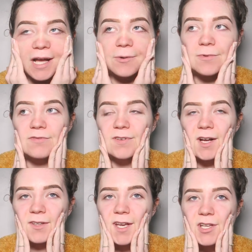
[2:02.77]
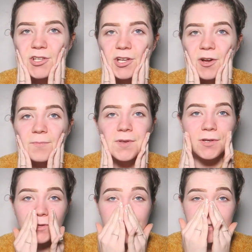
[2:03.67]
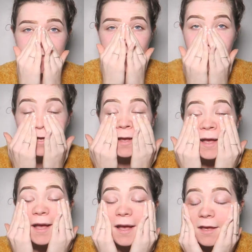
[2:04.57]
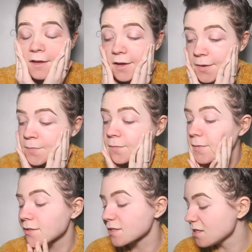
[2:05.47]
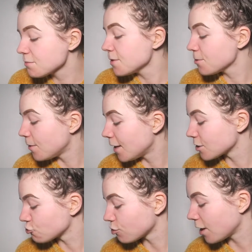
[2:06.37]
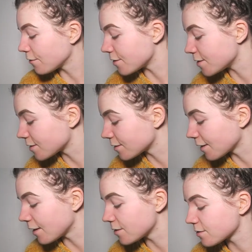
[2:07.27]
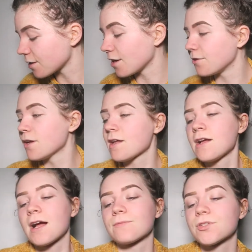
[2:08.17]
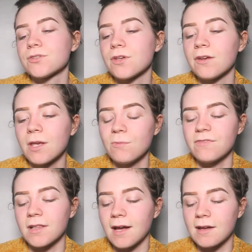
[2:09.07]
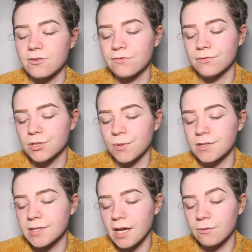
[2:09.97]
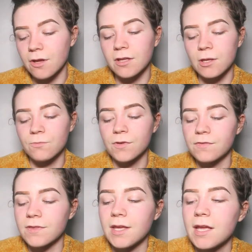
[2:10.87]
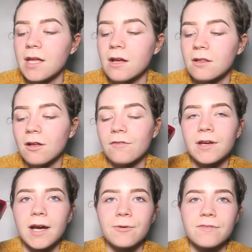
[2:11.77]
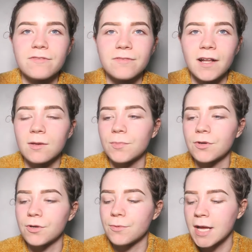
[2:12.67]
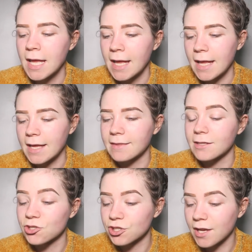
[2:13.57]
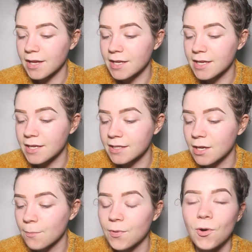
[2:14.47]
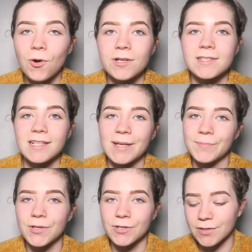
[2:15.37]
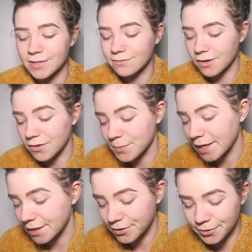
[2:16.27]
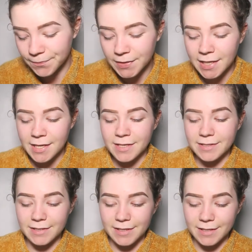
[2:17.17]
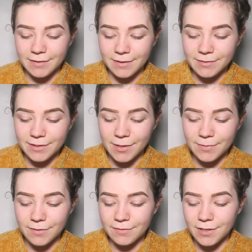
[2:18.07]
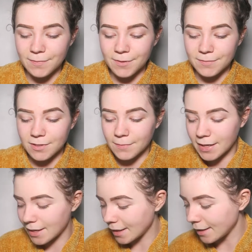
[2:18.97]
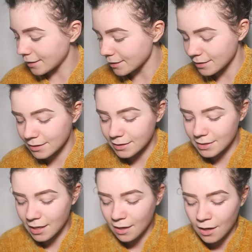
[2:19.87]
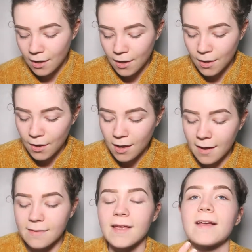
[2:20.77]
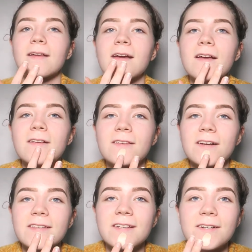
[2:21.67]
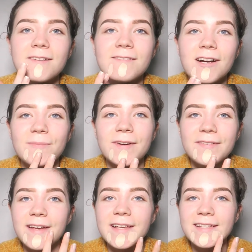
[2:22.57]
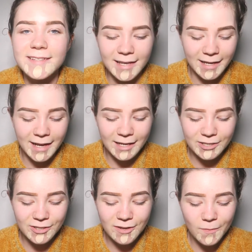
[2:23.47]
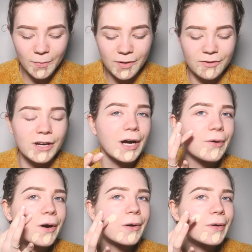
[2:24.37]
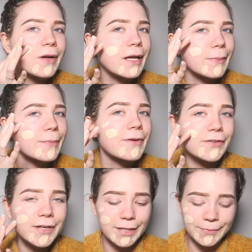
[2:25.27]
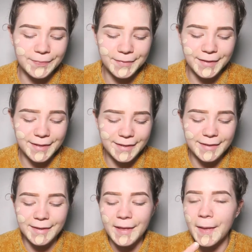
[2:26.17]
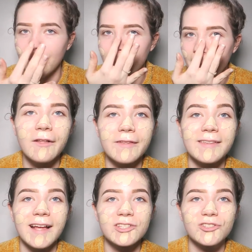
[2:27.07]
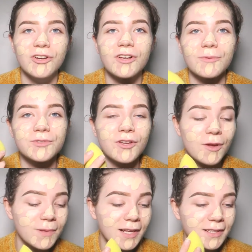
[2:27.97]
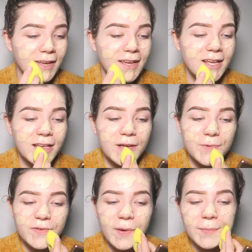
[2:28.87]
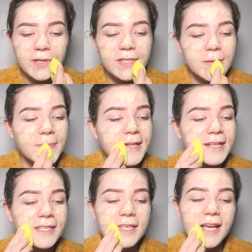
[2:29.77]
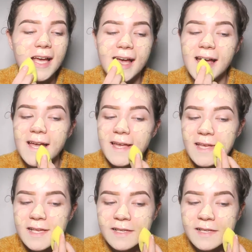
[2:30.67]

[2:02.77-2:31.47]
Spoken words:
like with foundation on because my skin's been quite dry recently, so I'm just going in with a light coverage one today. I'm going in with the L'Oreal Infallible in the shade Porcelain because I'm very pale. So I'm just going to put a few pumps on my hand and then dot it all around my face. I should have got my mirror out. I'm going to get my mirror out. Now that that's done, I'm just going to blend it in with my Beauty Blender.